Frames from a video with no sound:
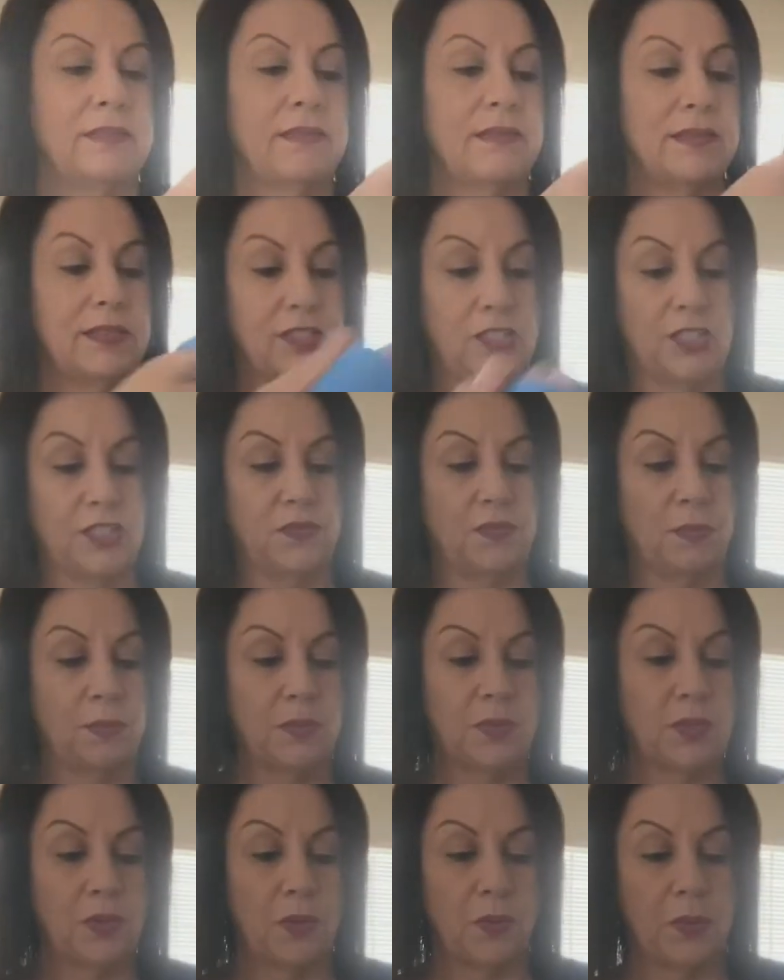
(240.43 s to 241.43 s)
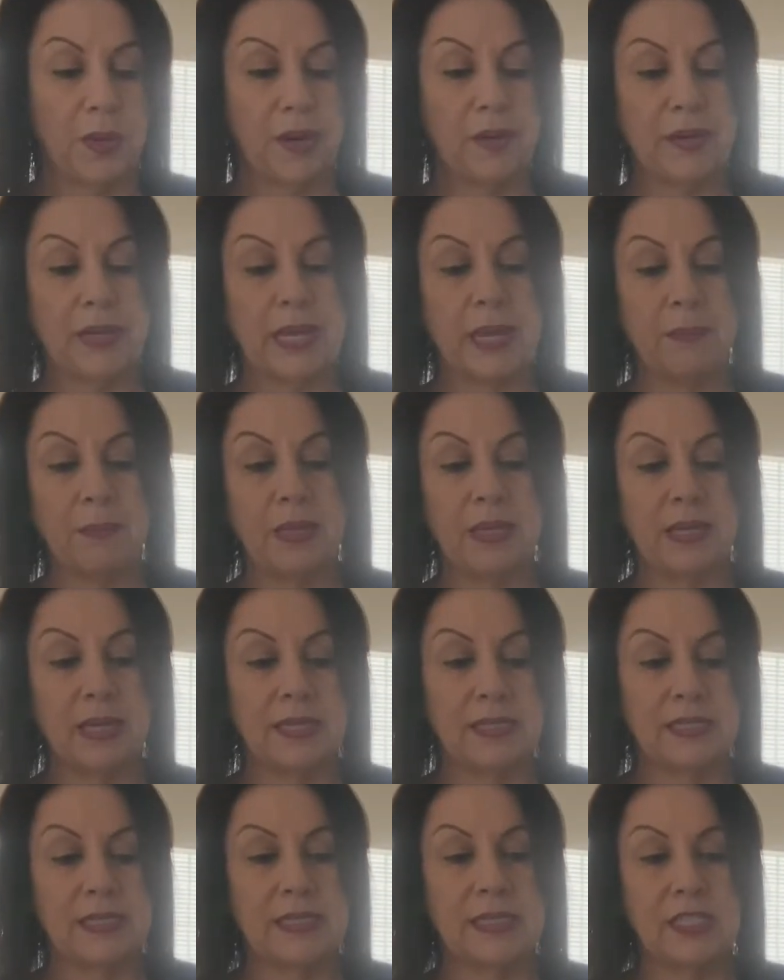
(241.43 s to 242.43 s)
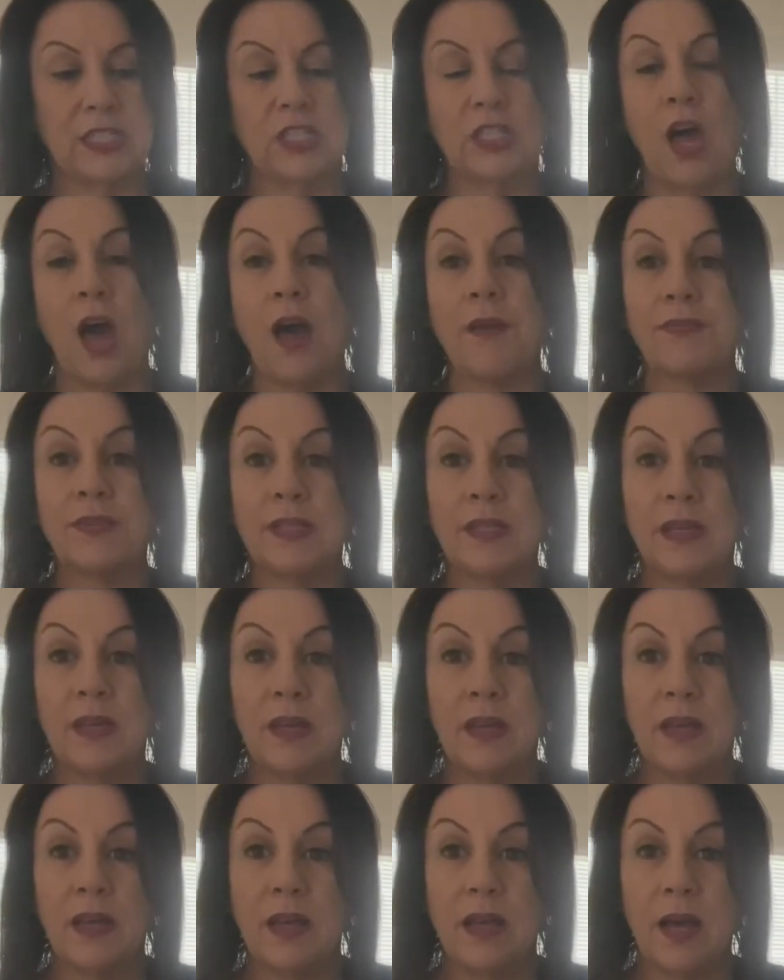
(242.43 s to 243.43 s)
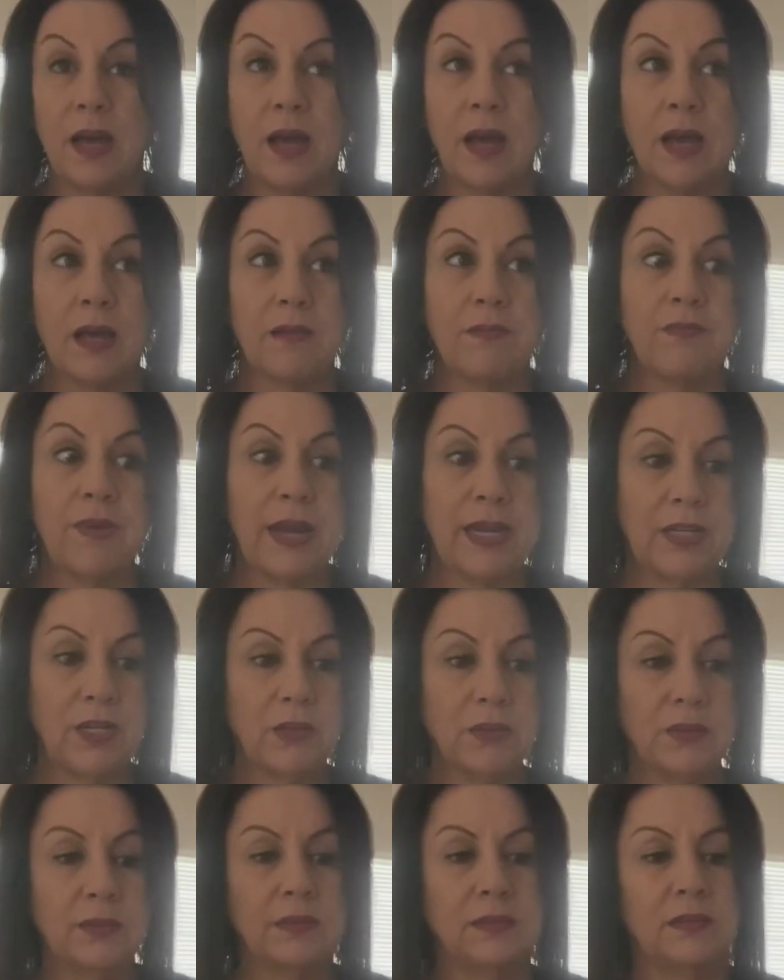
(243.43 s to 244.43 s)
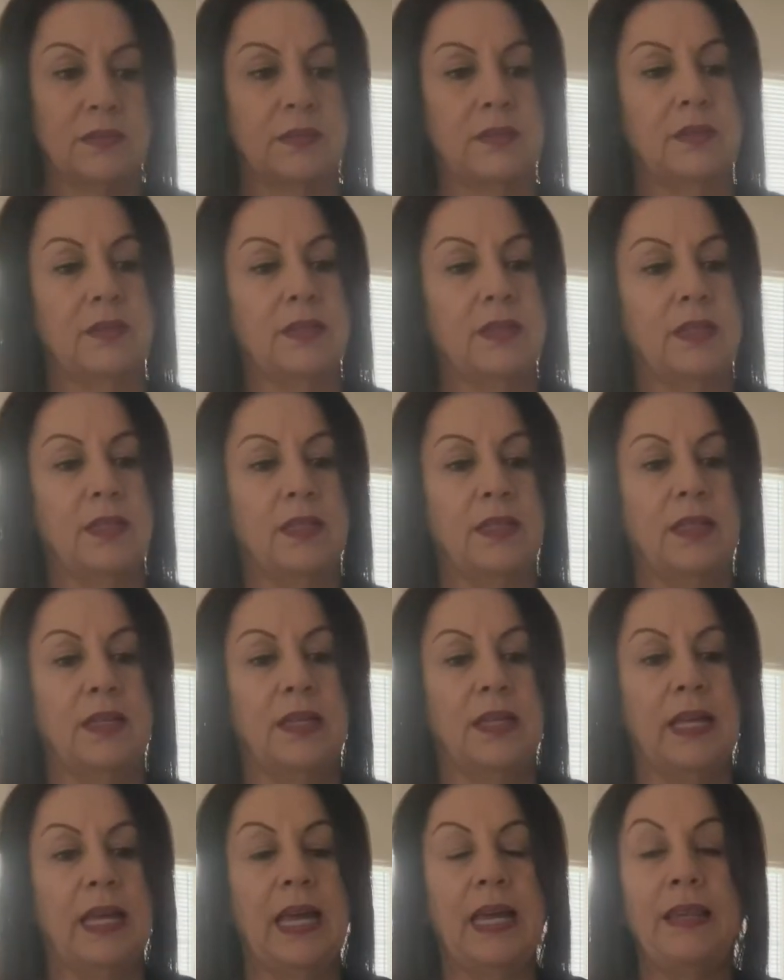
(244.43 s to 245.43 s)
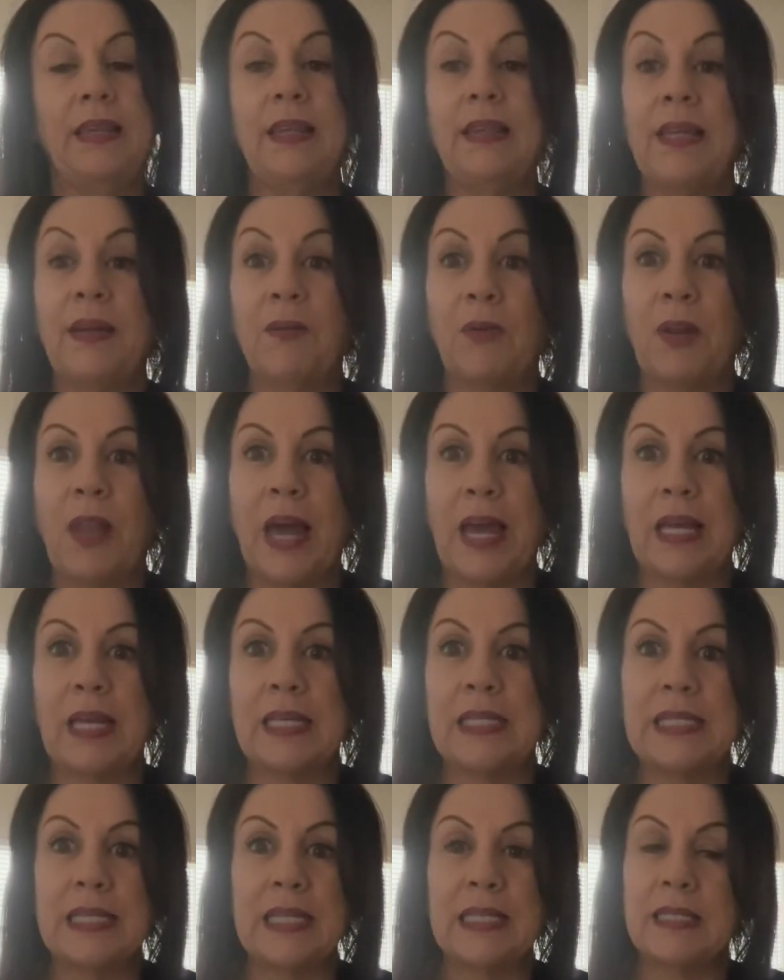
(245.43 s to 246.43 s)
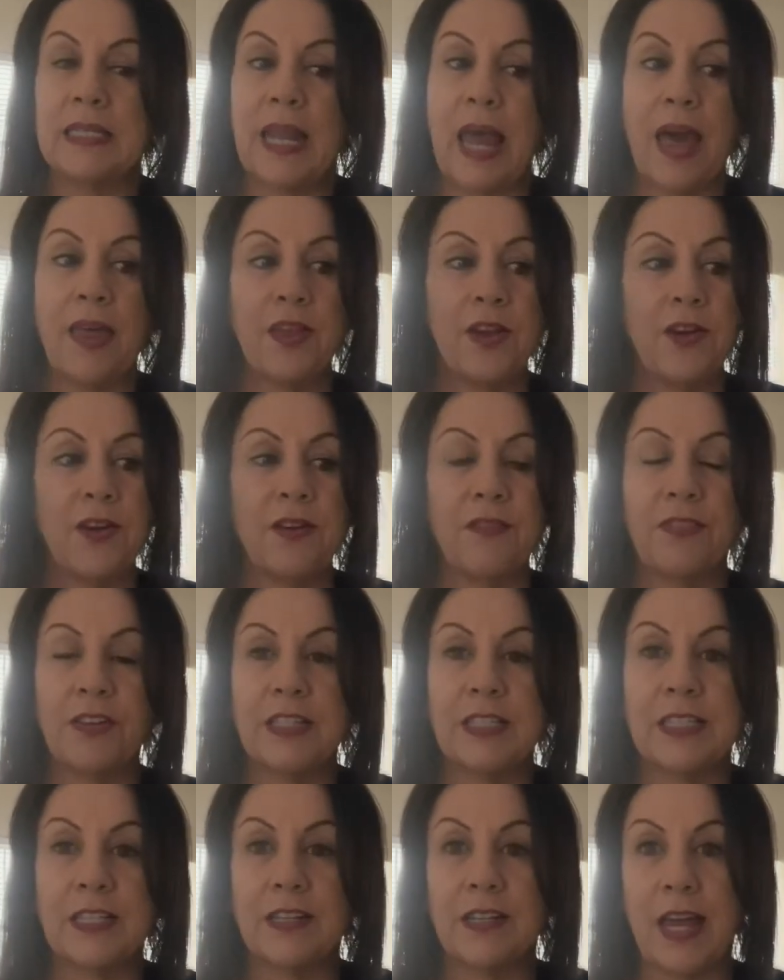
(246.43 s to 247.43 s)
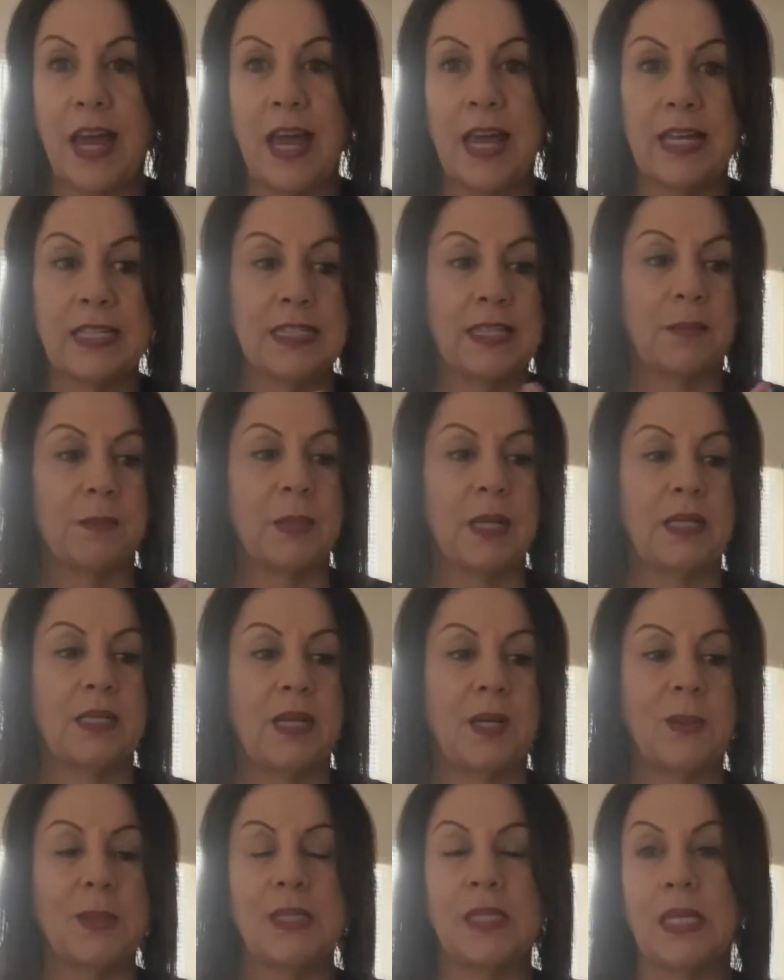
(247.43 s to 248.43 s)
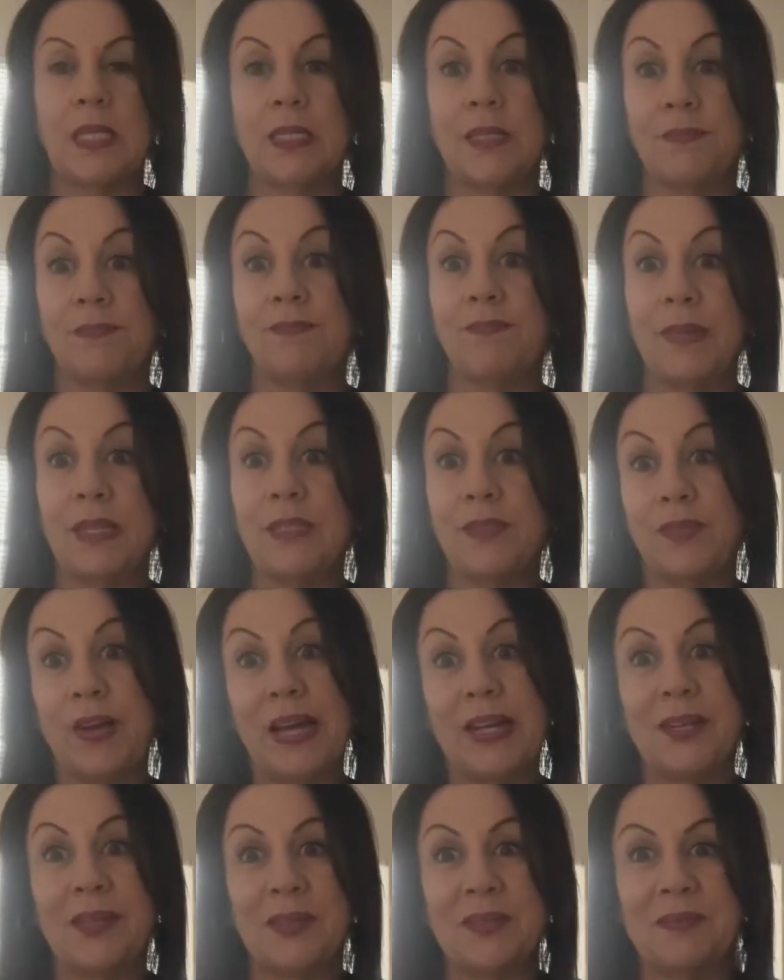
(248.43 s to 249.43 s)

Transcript: It's just from, wearing it because it's a soft vinyl. And then they were like, is this leather? It feels so nice. I'm like, no, it's vinyl.